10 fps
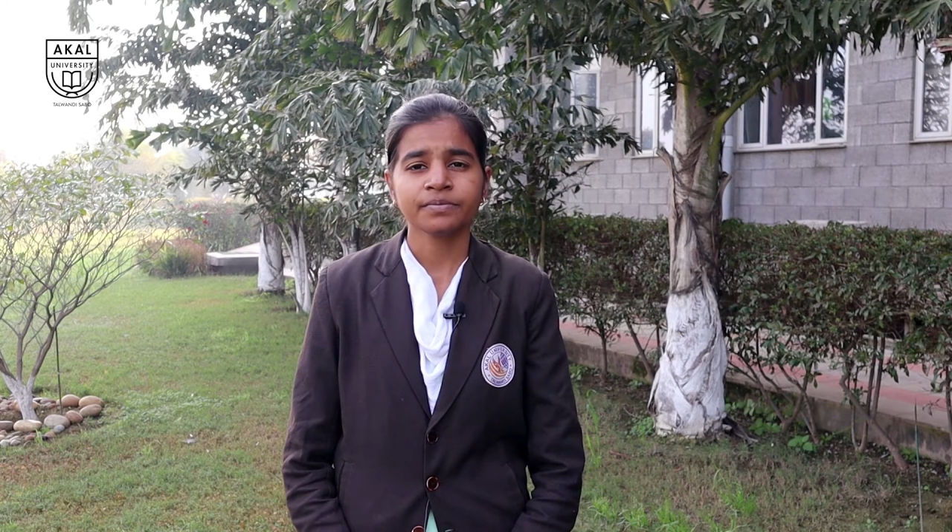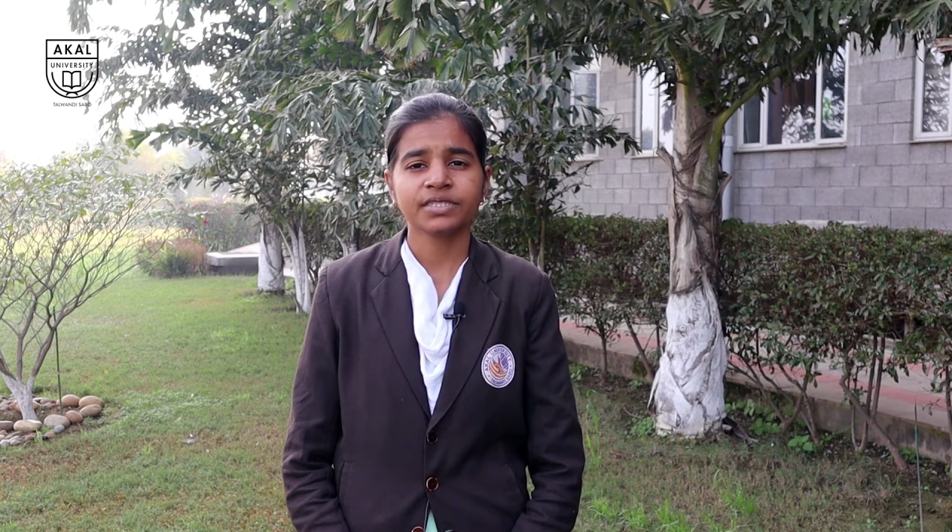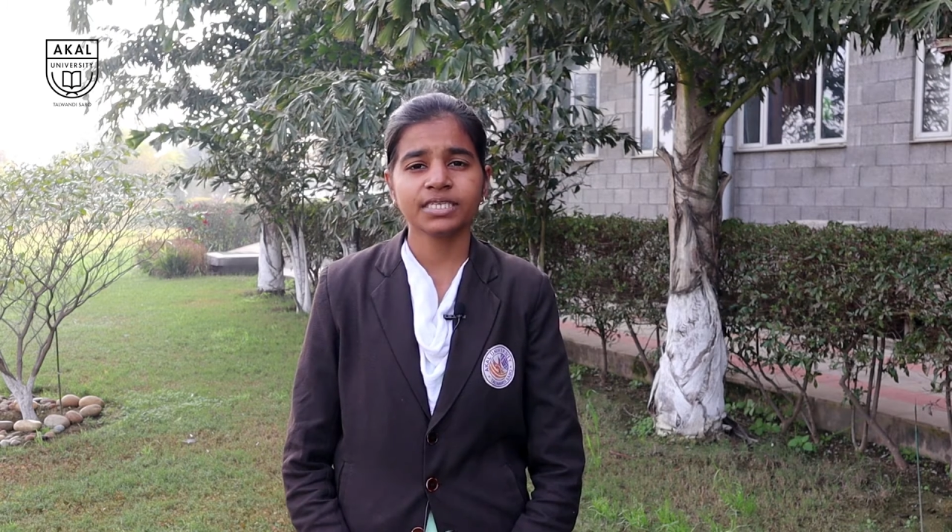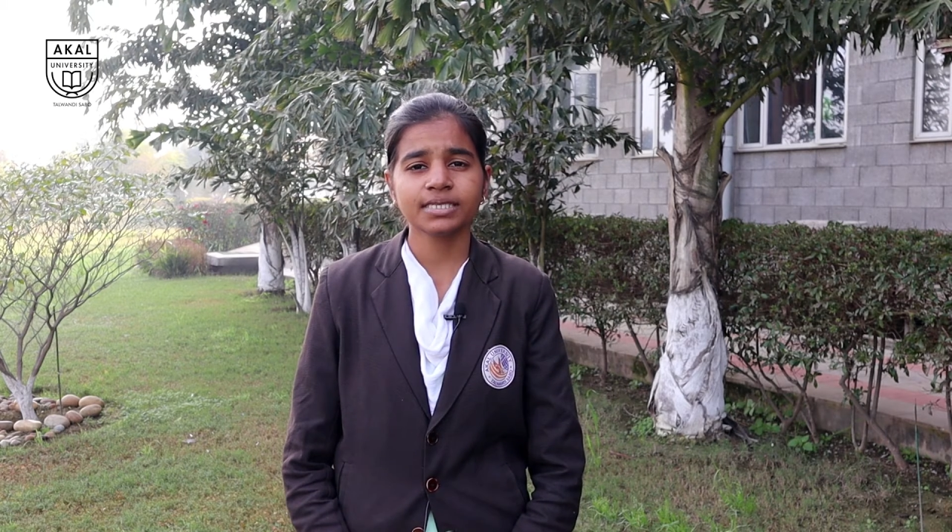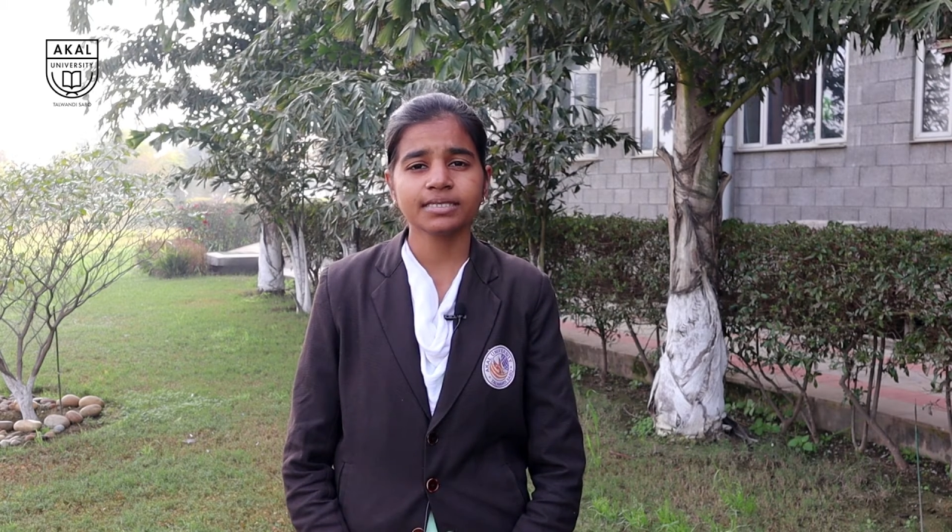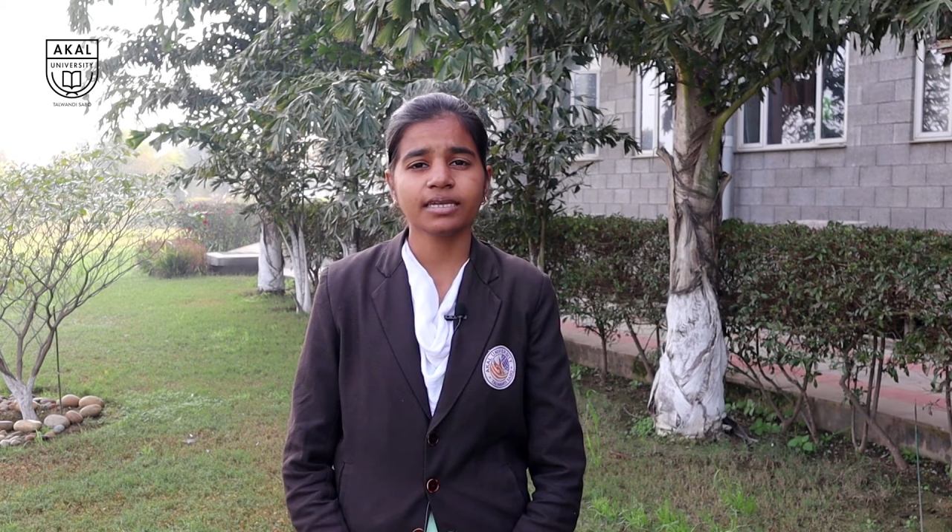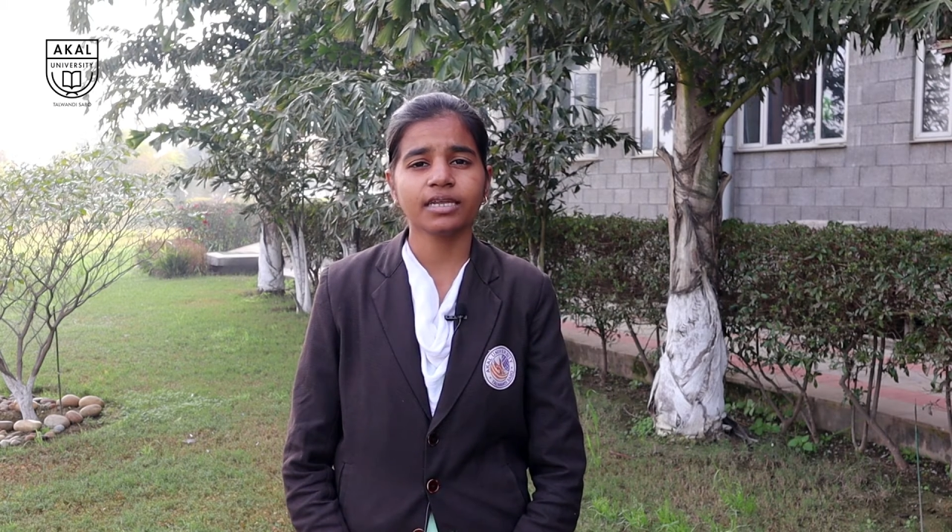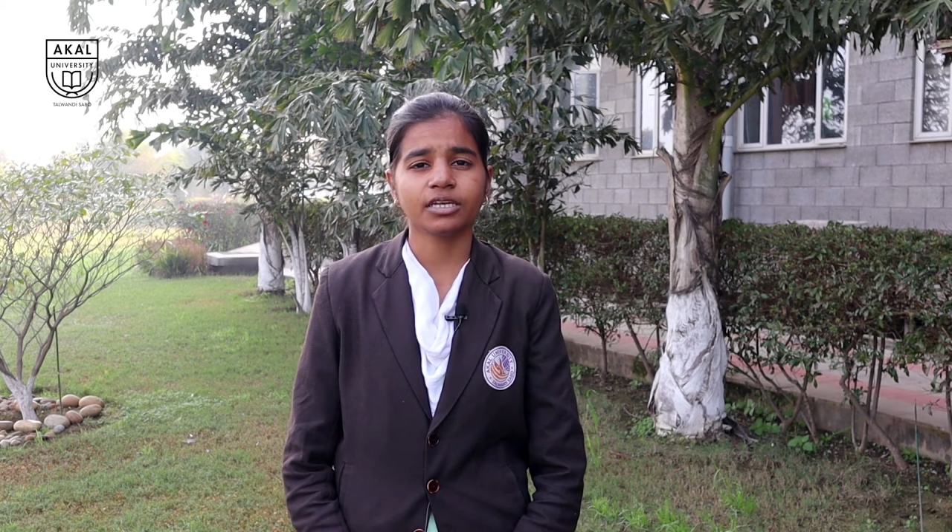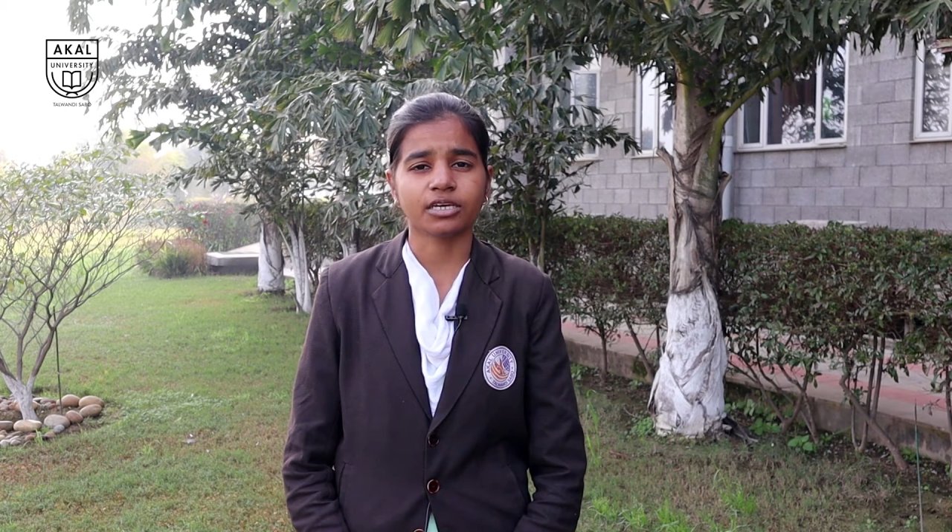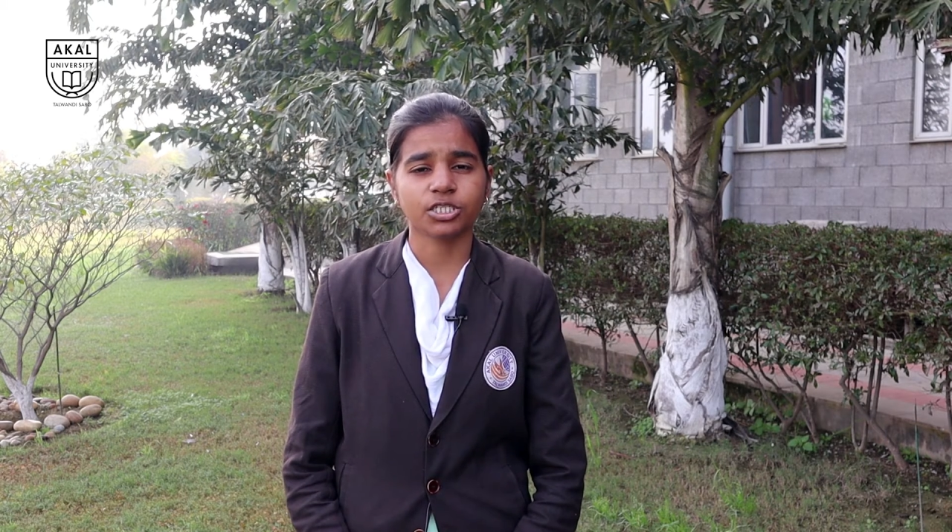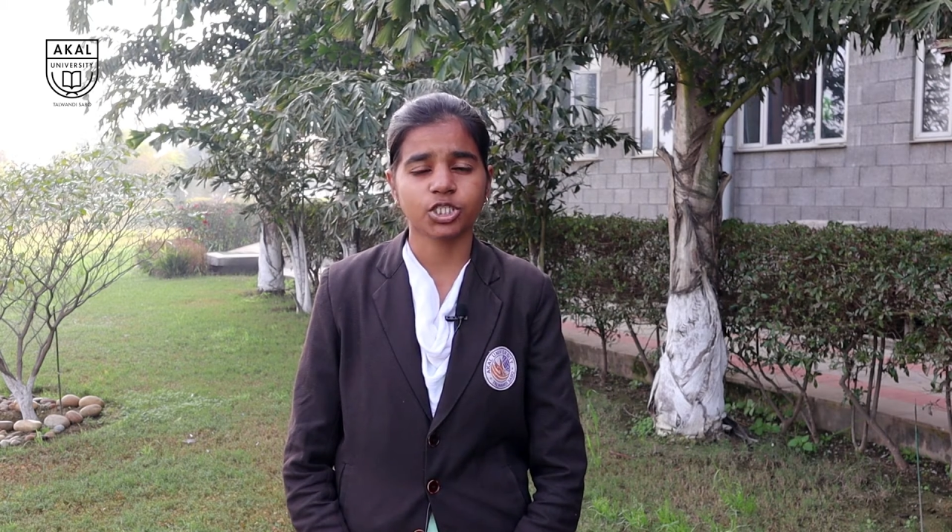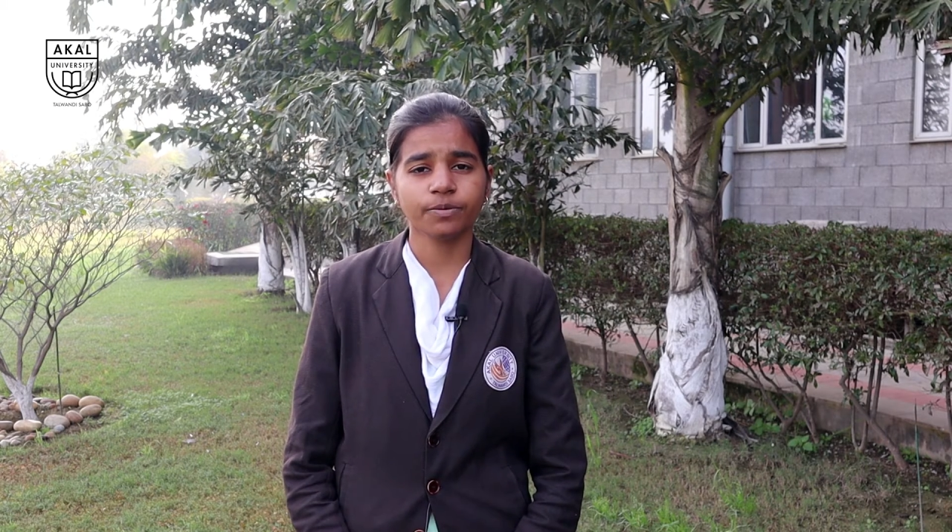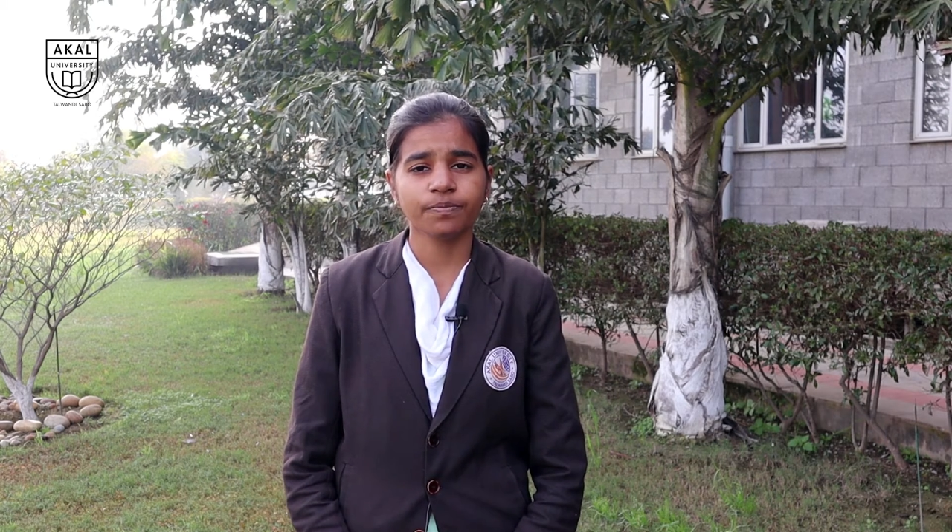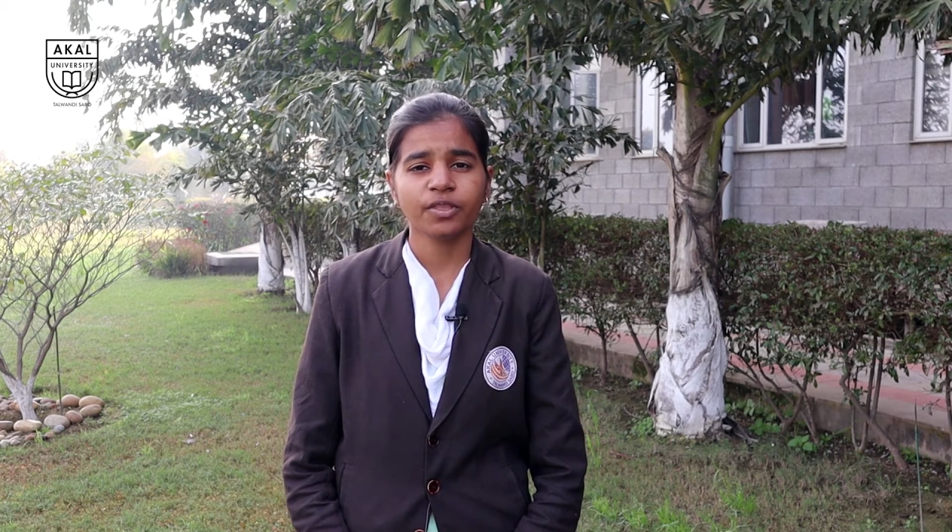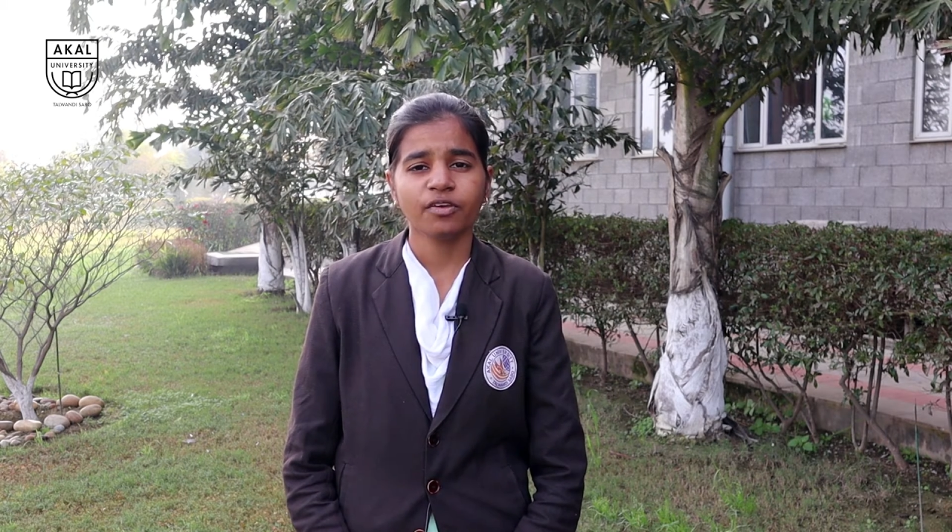This is an internship